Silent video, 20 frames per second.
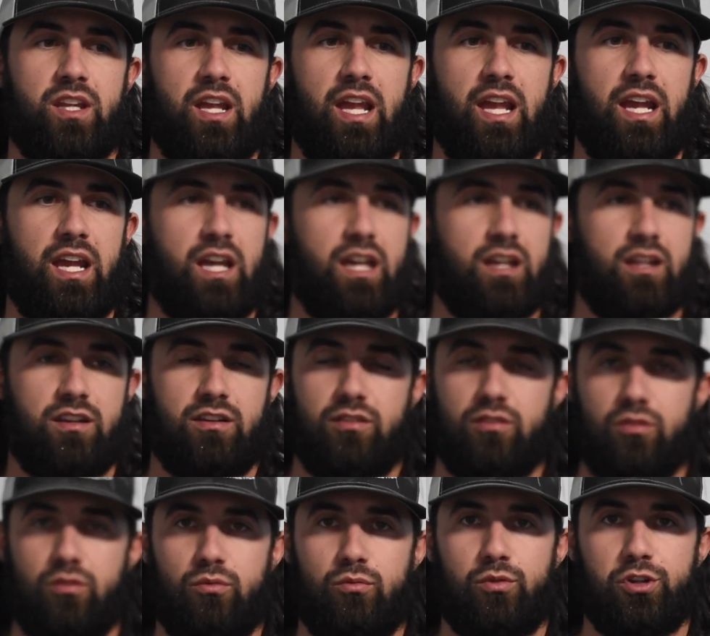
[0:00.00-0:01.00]
And
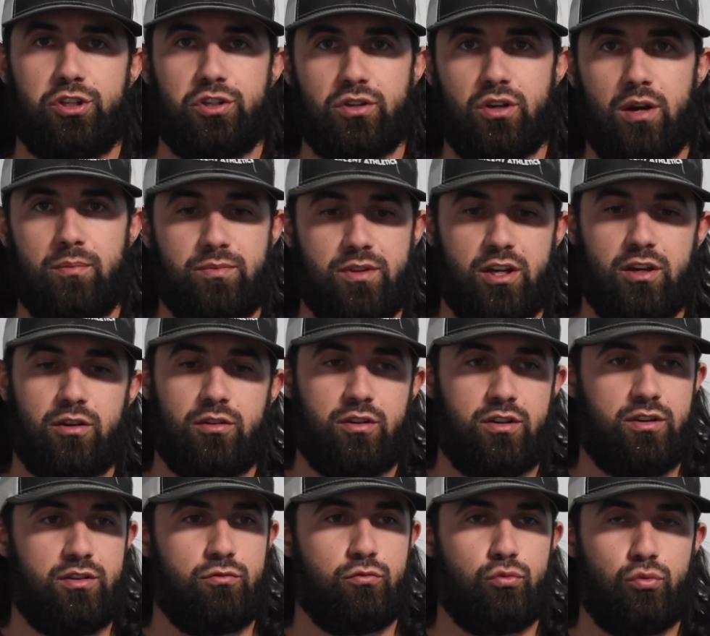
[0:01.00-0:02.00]
when you're up there,
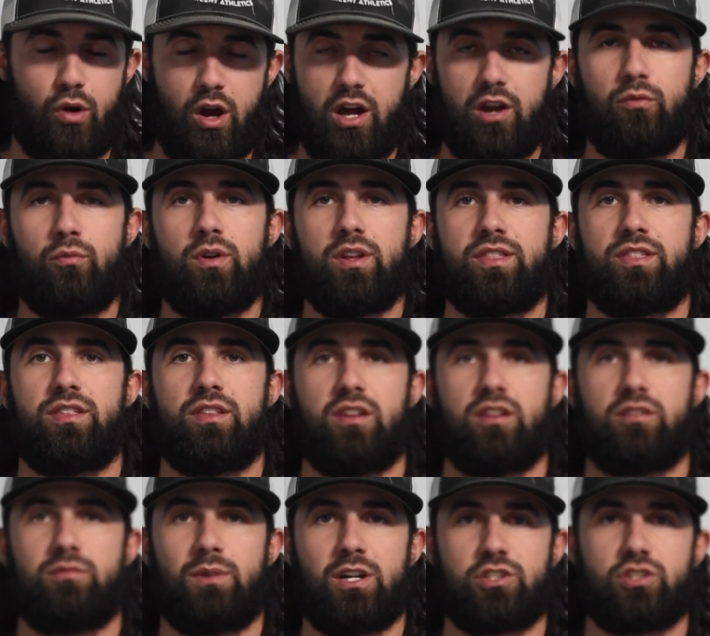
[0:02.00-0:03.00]
run with
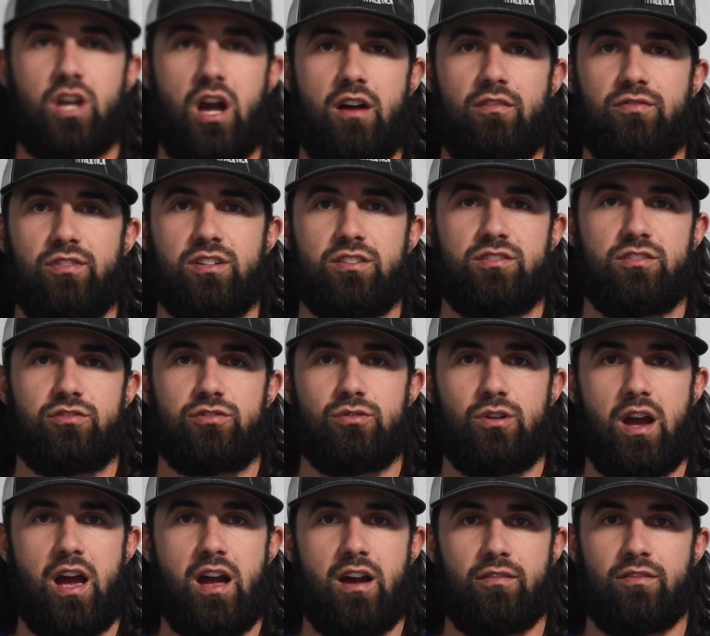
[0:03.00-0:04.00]
as much confidence as you
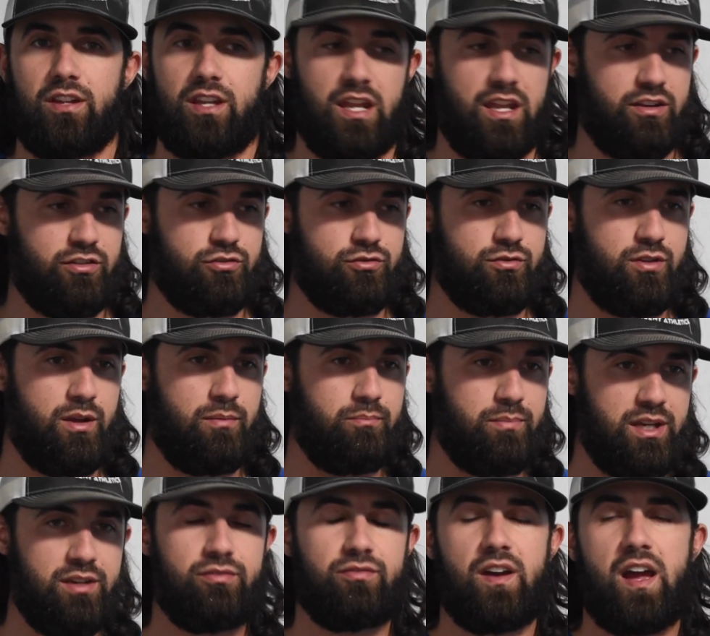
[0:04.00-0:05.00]
have. And
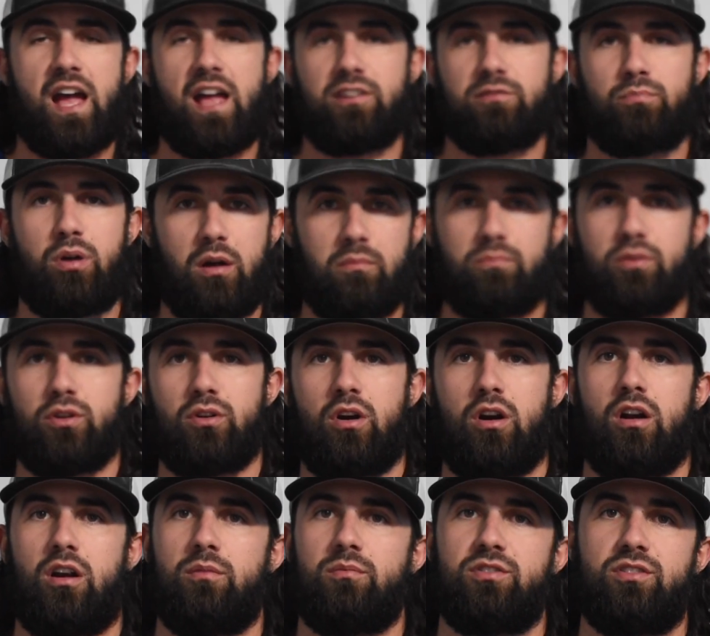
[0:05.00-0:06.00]
be fast, pump your
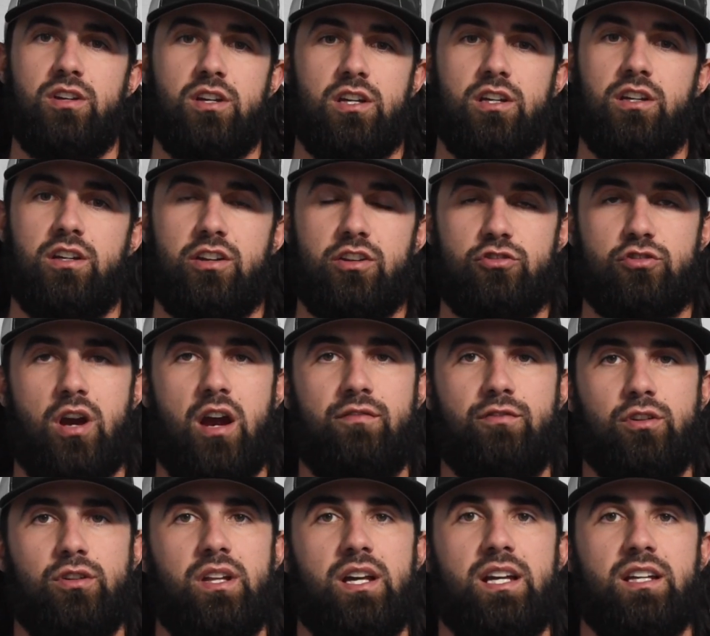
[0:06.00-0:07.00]
arms, drive
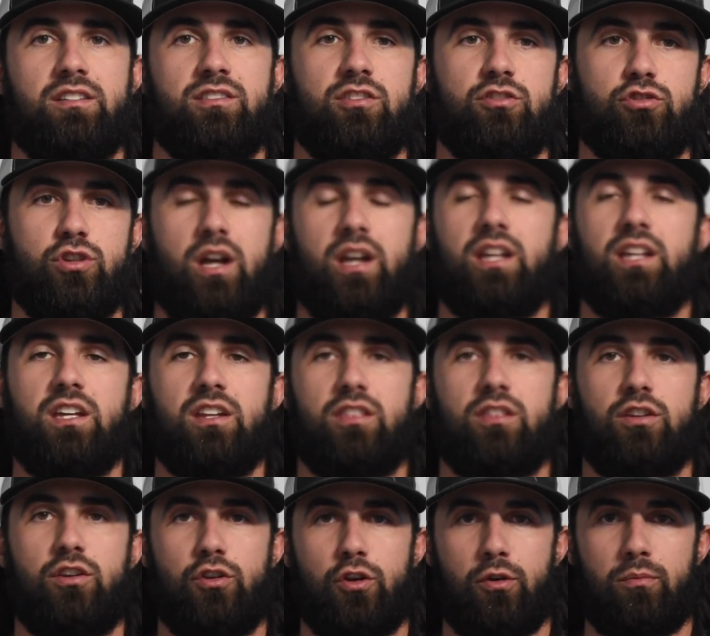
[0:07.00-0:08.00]
your legs to try to get
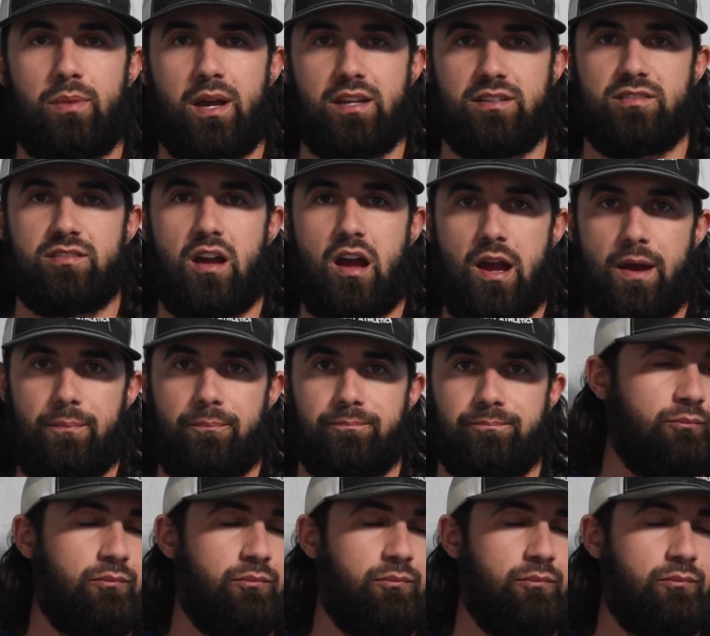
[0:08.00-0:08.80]
your best time.